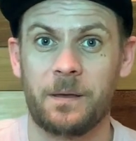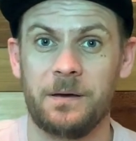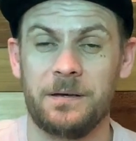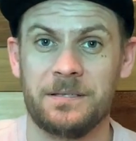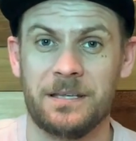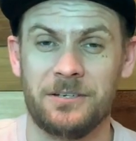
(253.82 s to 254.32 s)

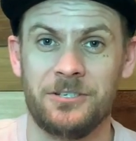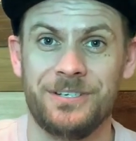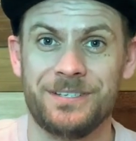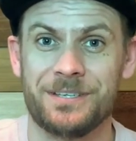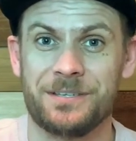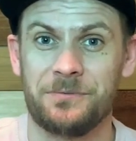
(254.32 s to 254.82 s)
is that
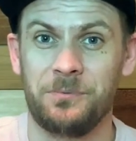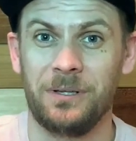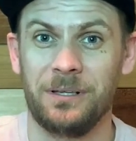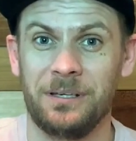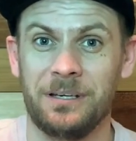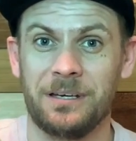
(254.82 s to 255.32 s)
Jesus is
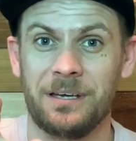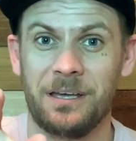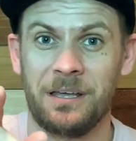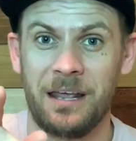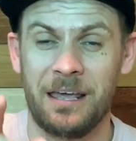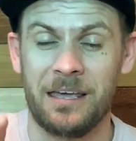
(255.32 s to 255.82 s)
willing
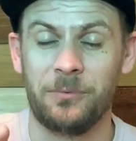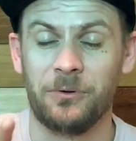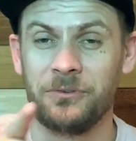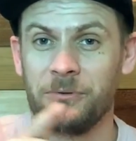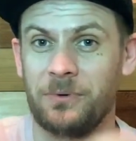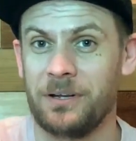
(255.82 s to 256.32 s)
and able
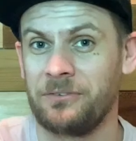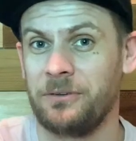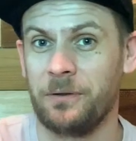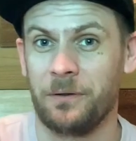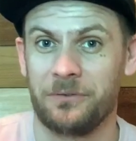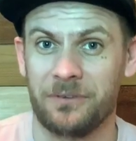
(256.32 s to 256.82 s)
to
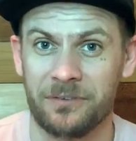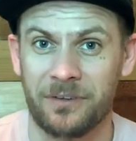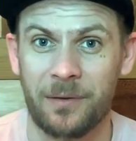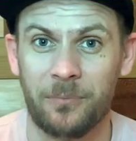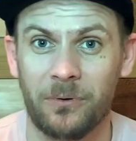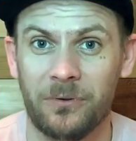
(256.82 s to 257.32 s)
rescue those
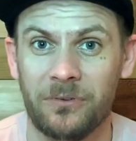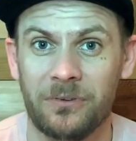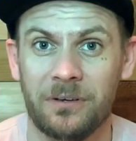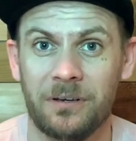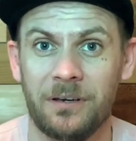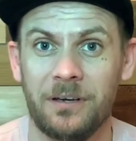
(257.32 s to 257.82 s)
disciples.
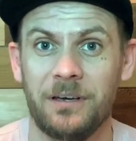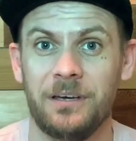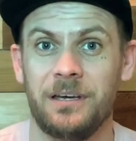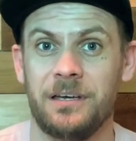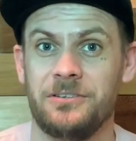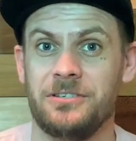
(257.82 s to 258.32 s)

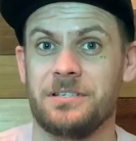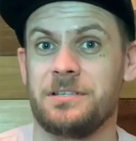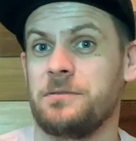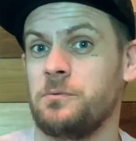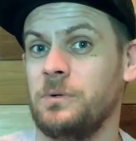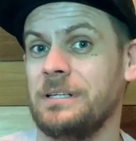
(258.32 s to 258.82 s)
And Jesus
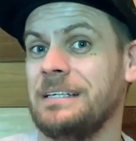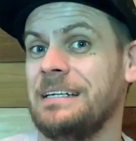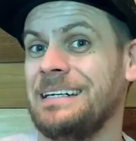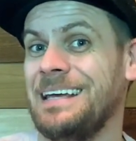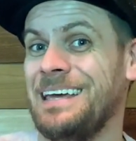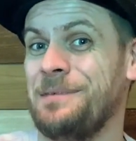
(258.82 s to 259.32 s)
is willing
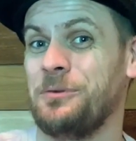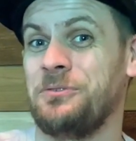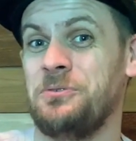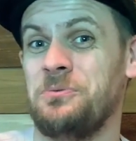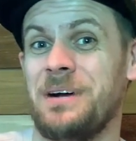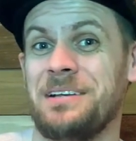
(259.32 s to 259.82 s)
and able
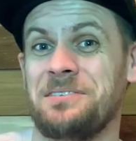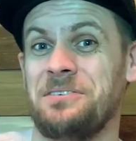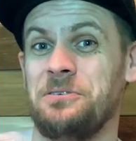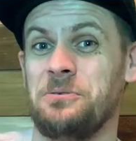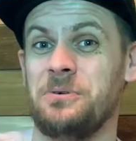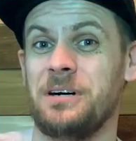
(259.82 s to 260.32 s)
to
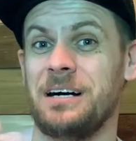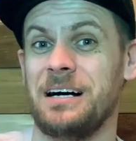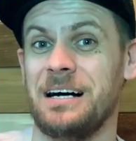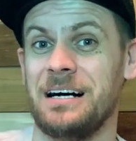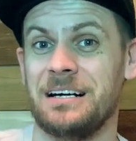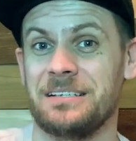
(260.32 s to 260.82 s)
rescue
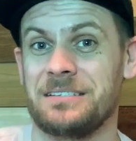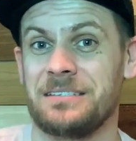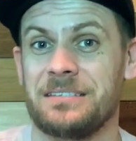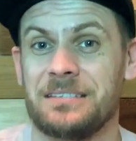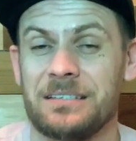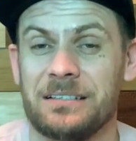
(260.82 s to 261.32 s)

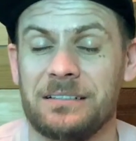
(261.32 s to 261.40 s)
us.